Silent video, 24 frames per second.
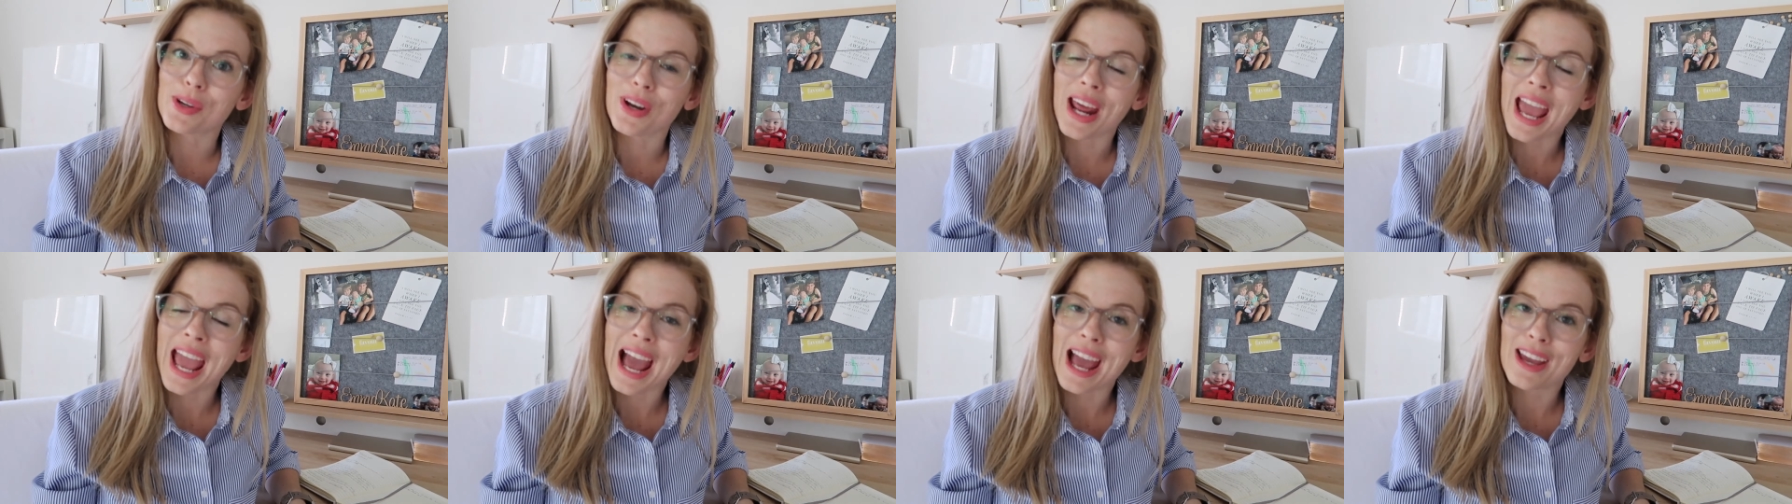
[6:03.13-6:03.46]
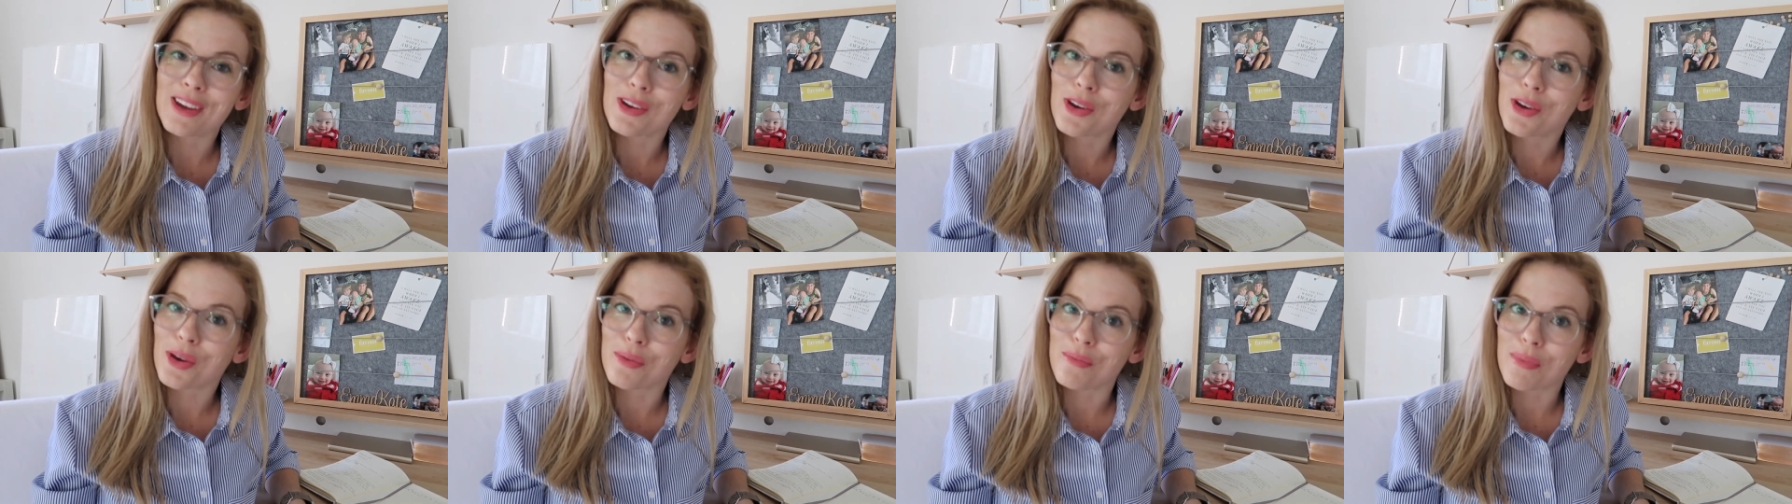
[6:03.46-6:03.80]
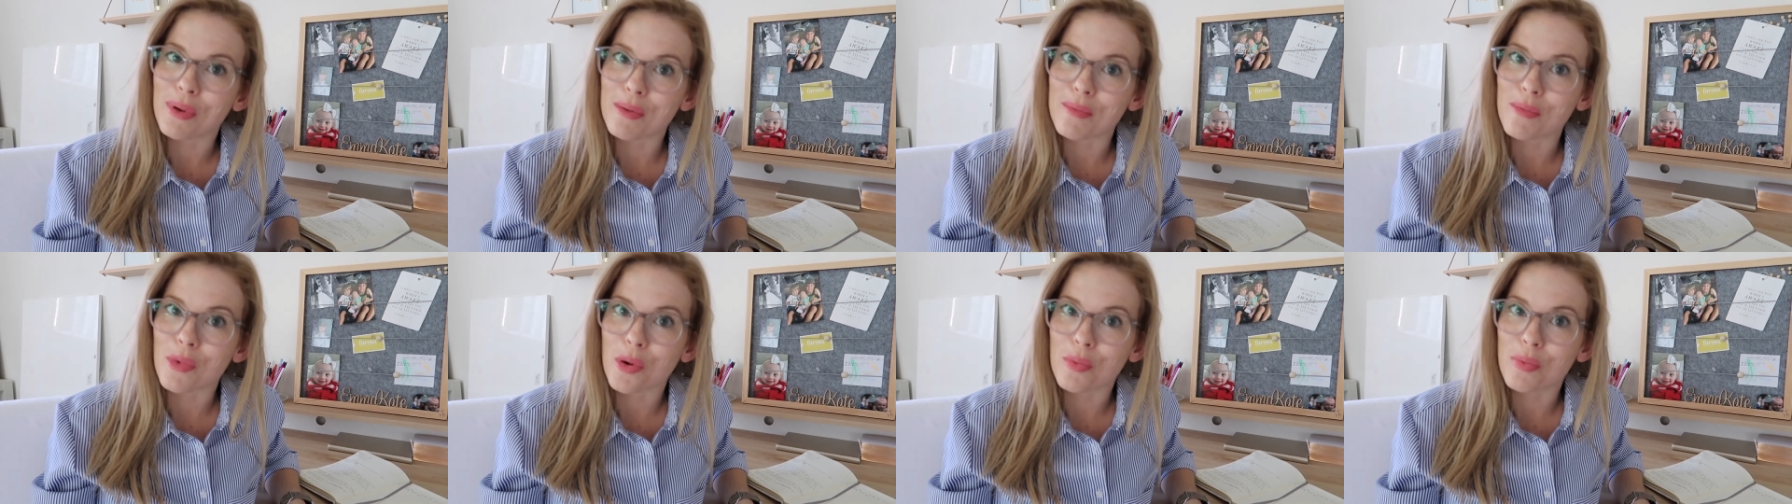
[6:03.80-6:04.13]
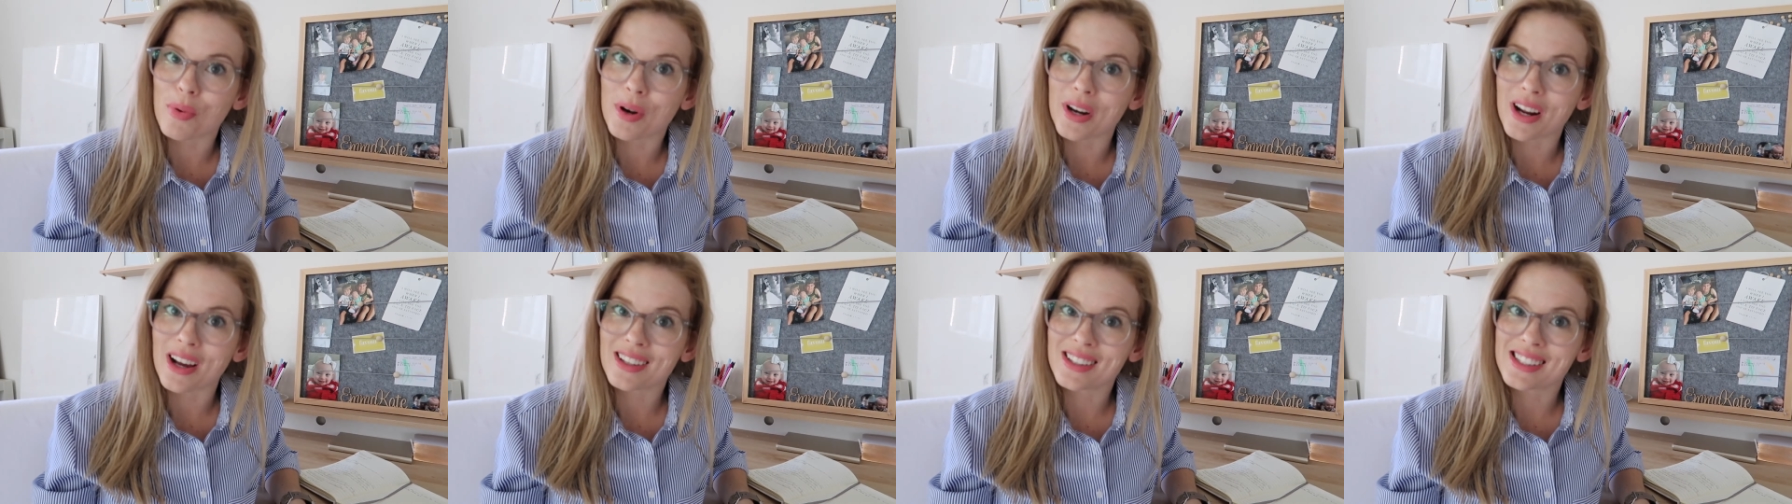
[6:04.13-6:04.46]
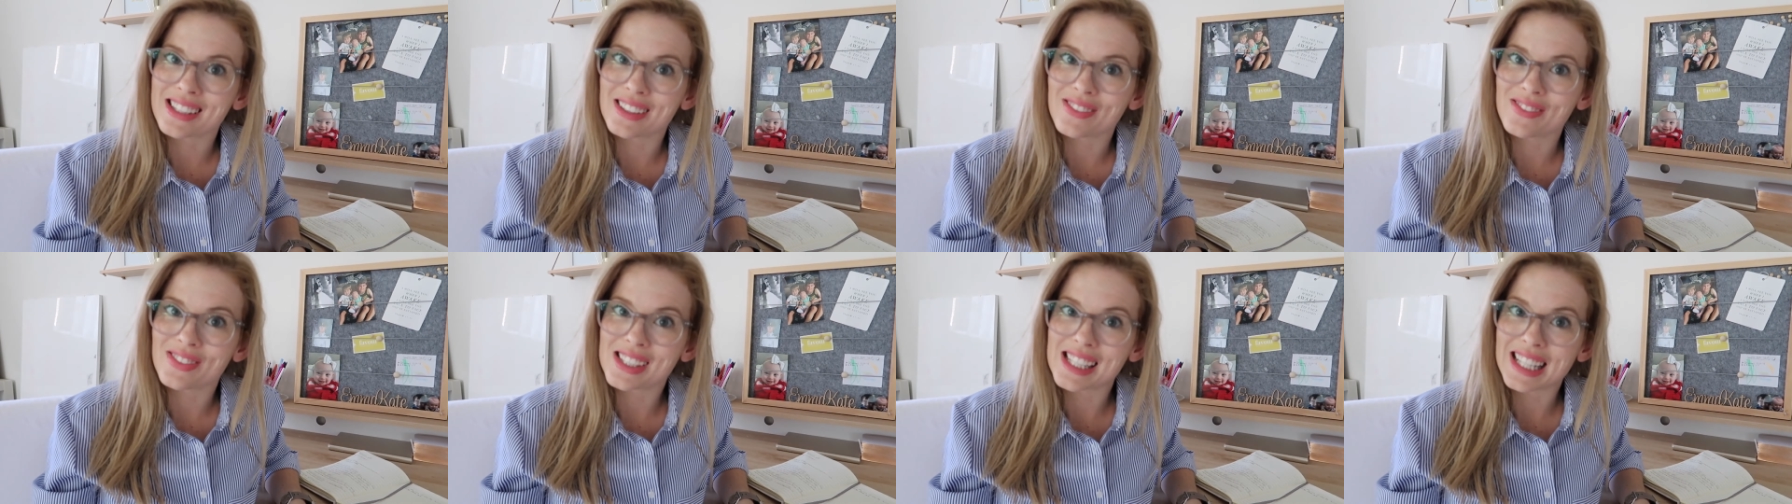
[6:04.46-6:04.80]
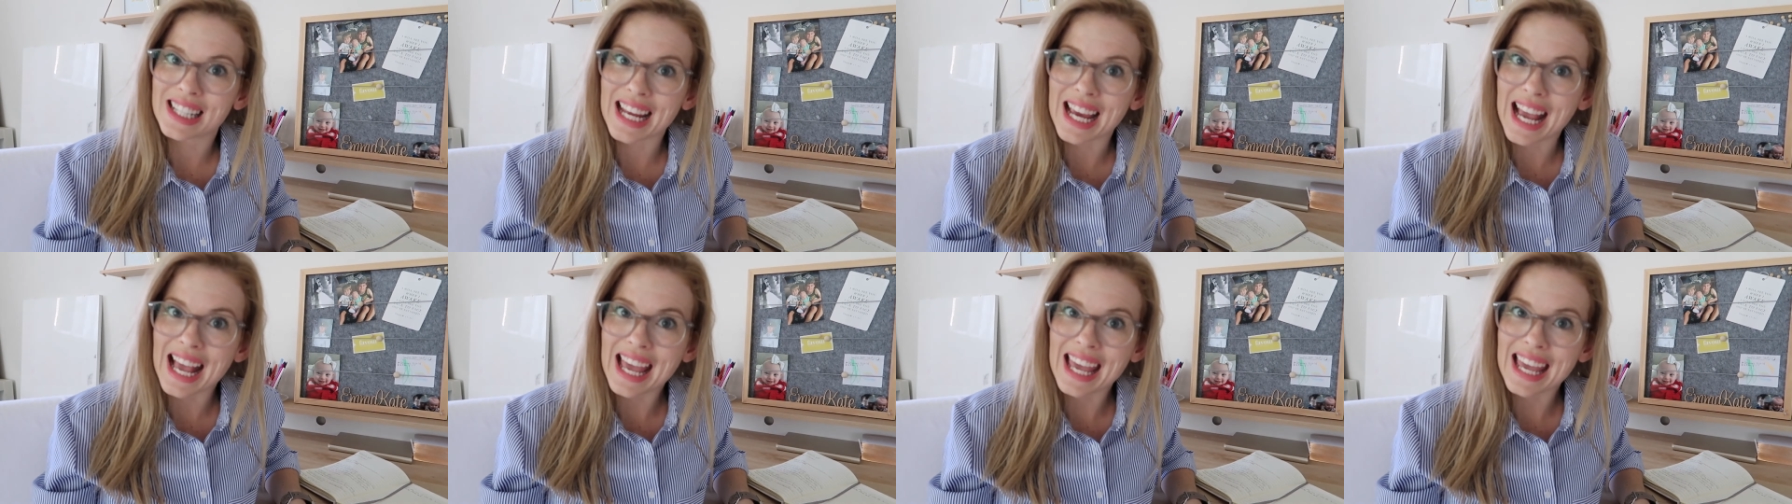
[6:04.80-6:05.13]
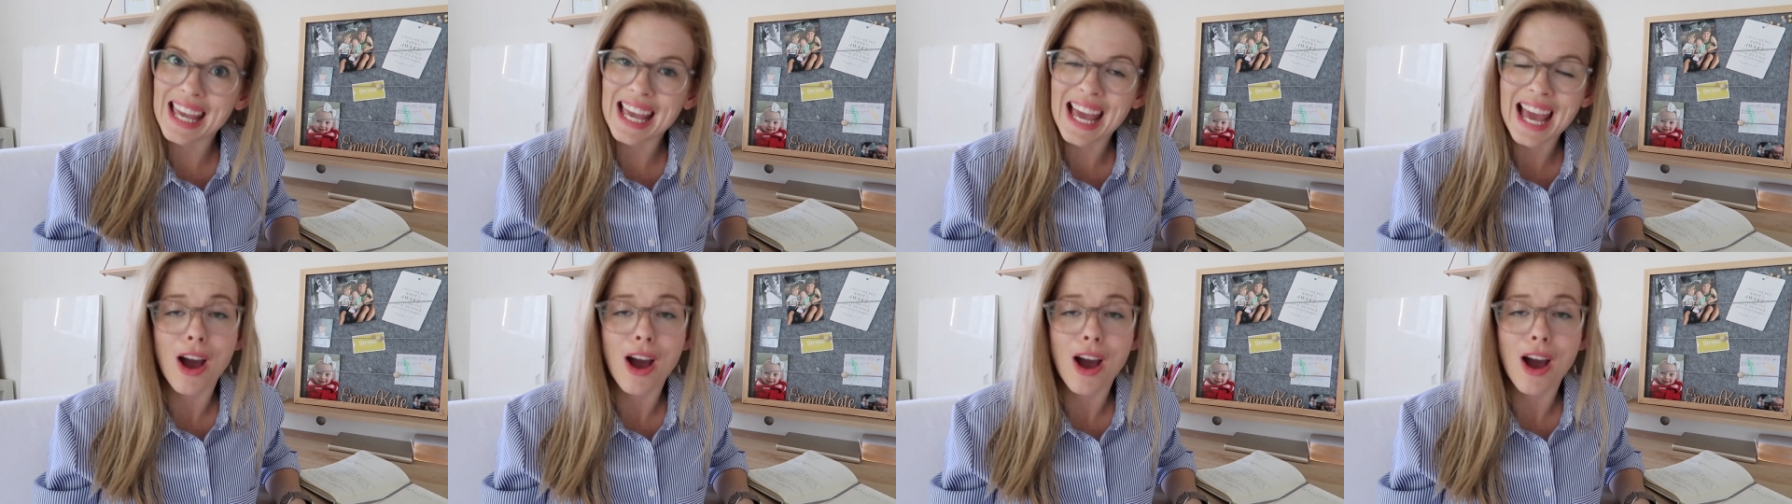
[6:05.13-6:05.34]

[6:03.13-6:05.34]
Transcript: on how you can be more productive today.